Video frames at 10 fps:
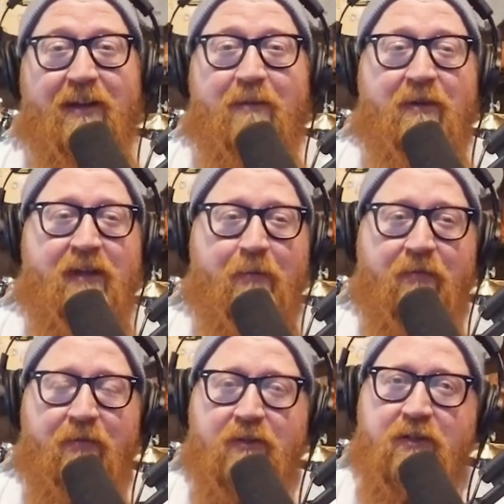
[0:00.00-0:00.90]
become the
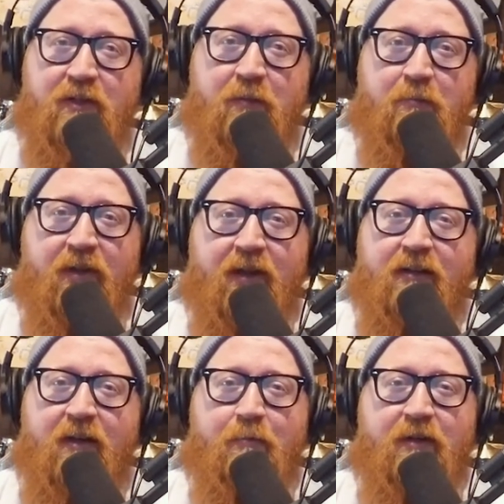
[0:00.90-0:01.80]
Fungineer and plan the
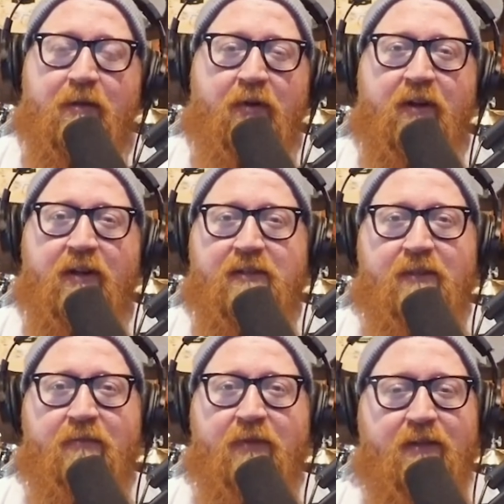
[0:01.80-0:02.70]
company parties and
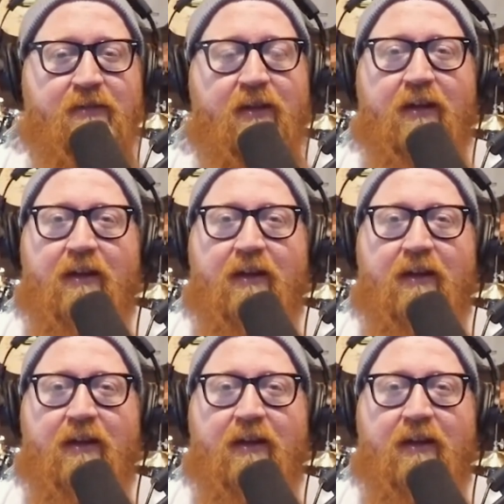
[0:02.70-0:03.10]
events,